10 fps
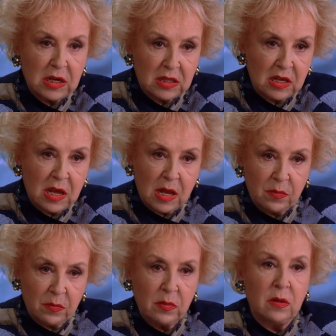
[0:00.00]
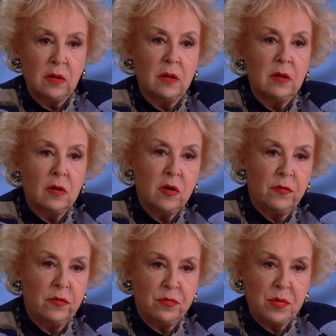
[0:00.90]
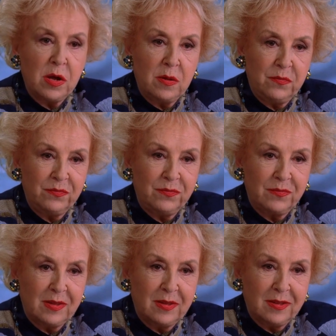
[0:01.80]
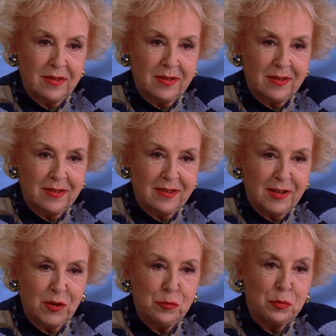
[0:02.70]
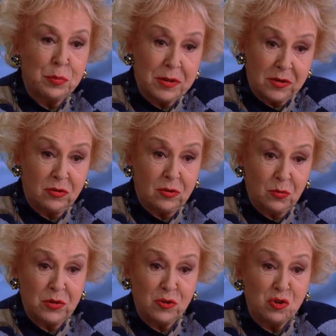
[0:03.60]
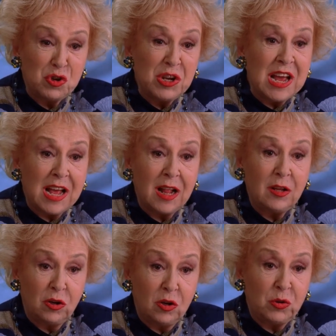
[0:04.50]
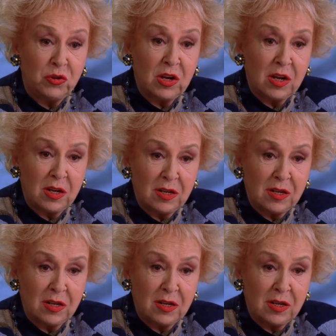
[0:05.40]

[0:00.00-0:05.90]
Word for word: the M off of mom, and you replace it with GL, you know what you got?